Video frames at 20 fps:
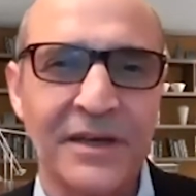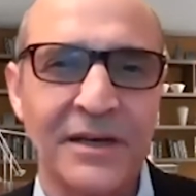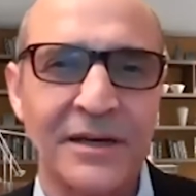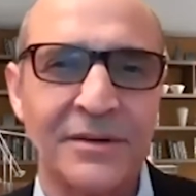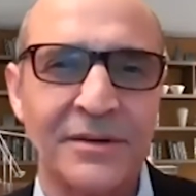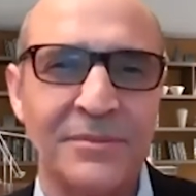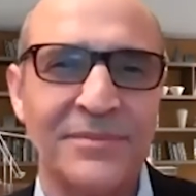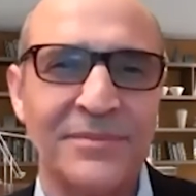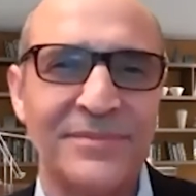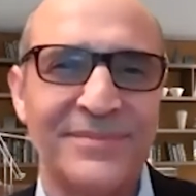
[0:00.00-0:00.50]

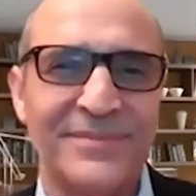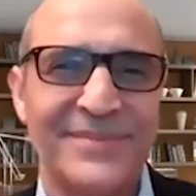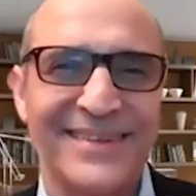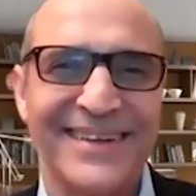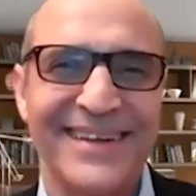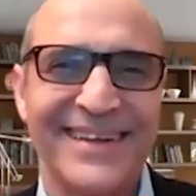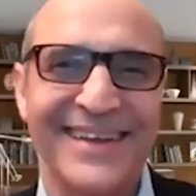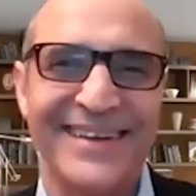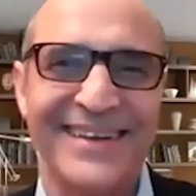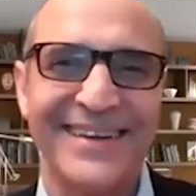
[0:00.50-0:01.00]

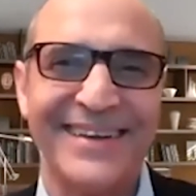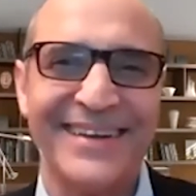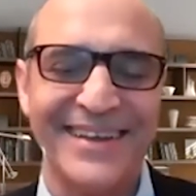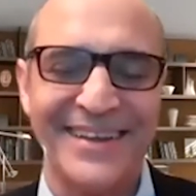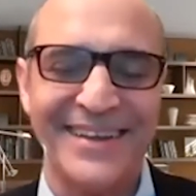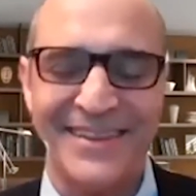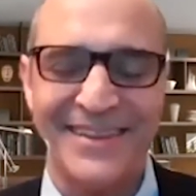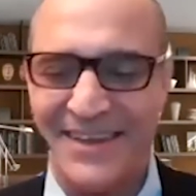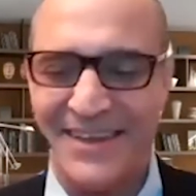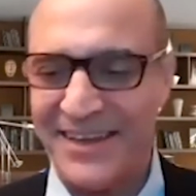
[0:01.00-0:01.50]
in
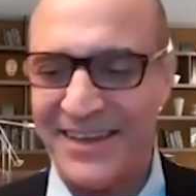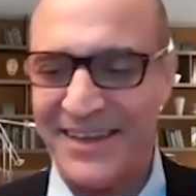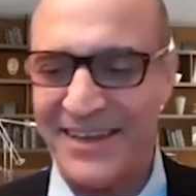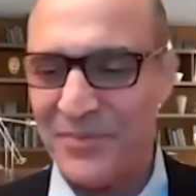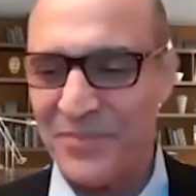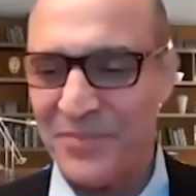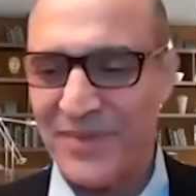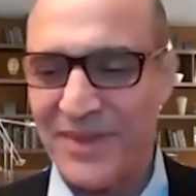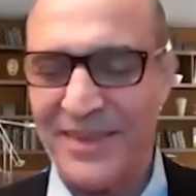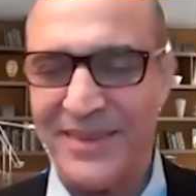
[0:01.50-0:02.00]

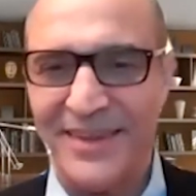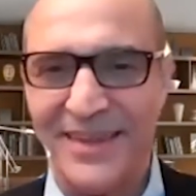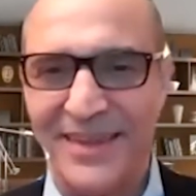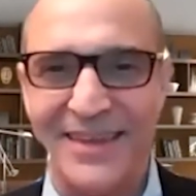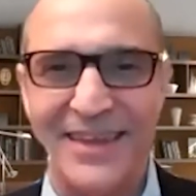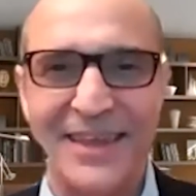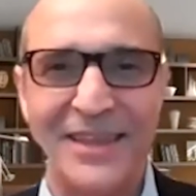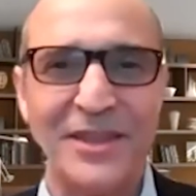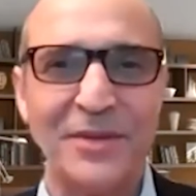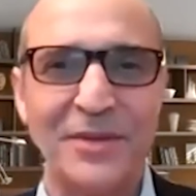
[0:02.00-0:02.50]

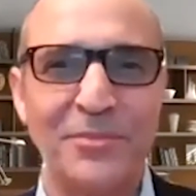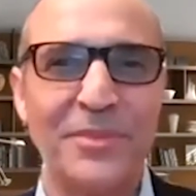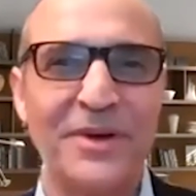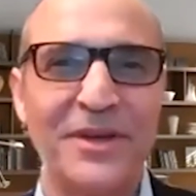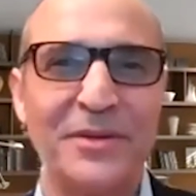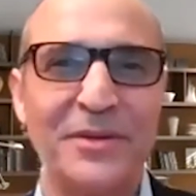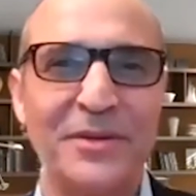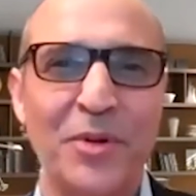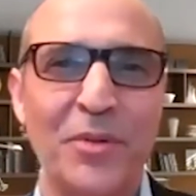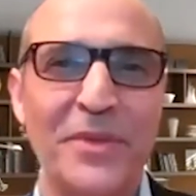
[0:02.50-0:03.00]

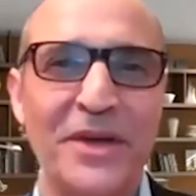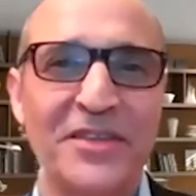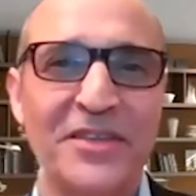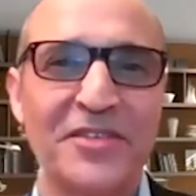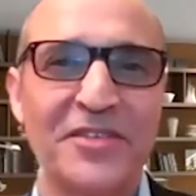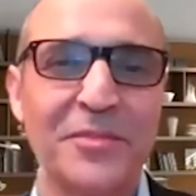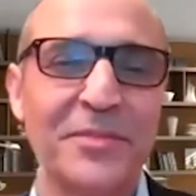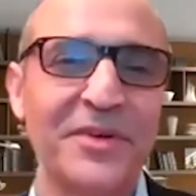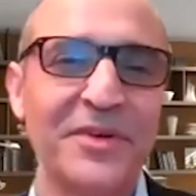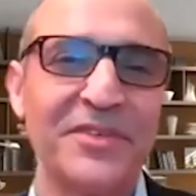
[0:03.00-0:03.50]
the
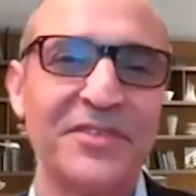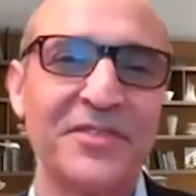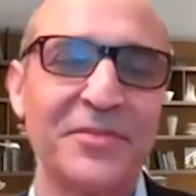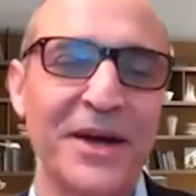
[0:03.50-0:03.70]
momentum.